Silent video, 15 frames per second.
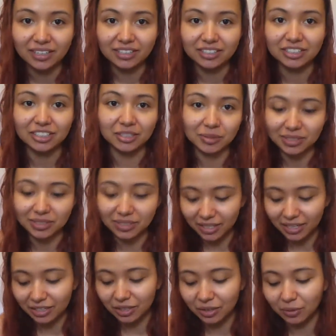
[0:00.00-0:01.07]
she was
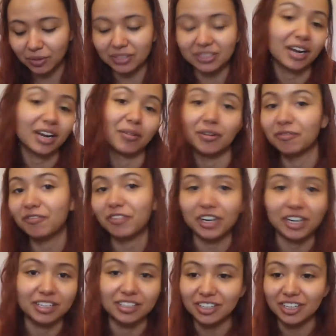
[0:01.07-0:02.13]
like, "You are Tyrone
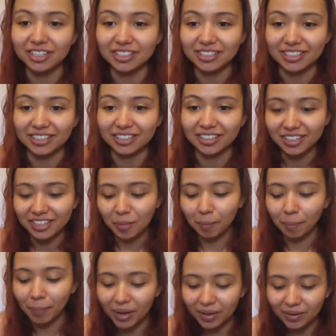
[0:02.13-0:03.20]
frickin' Johnson,
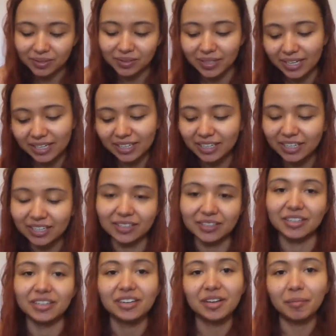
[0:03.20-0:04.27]
baller lady
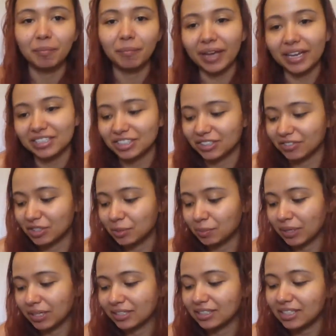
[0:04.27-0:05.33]
killer, master of
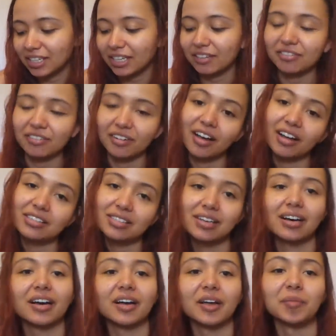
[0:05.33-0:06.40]
space, if not
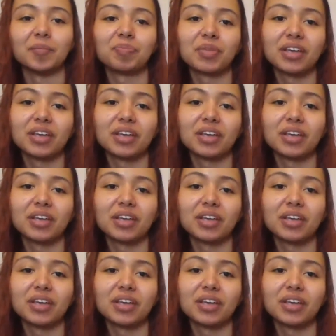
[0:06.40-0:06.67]
time."